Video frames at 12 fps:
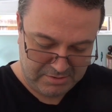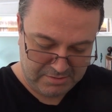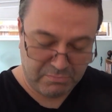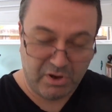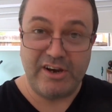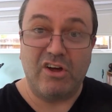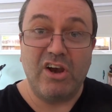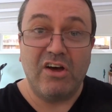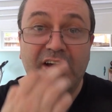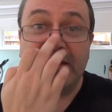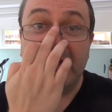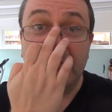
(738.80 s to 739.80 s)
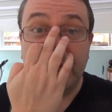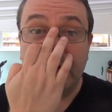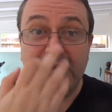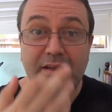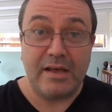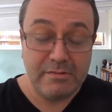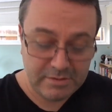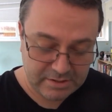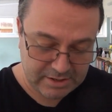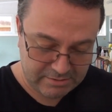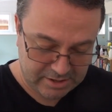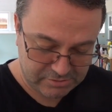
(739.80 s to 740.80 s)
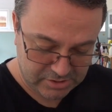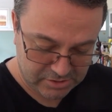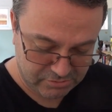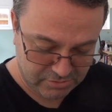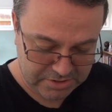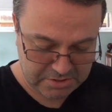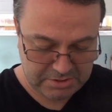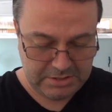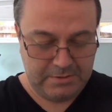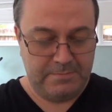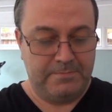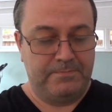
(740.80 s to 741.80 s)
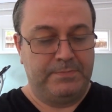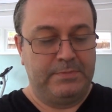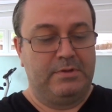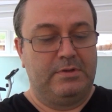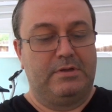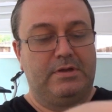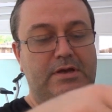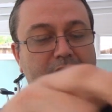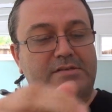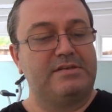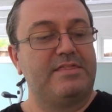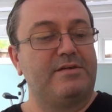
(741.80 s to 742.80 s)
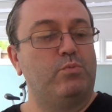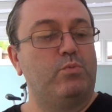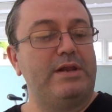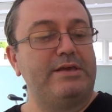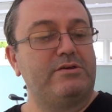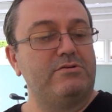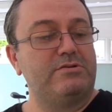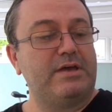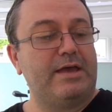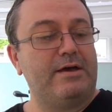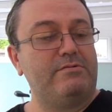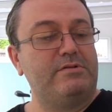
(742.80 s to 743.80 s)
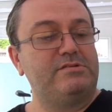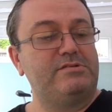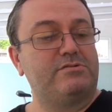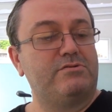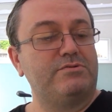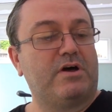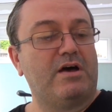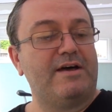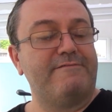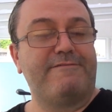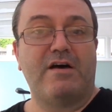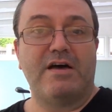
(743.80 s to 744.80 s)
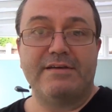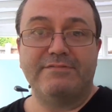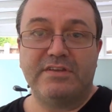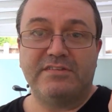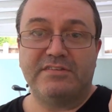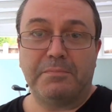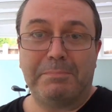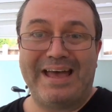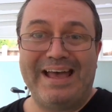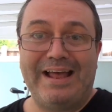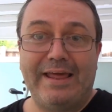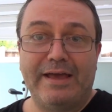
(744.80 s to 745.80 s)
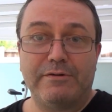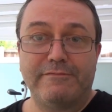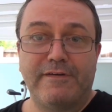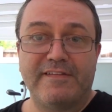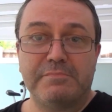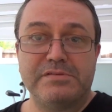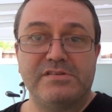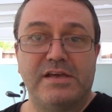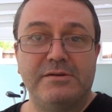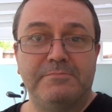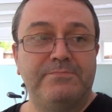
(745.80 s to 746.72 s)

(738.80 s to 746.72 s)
Might not like it, but you don't know till you try, do you? And there's another Willy Good Ale. This is called High Fives. This is a pale ale at 5%.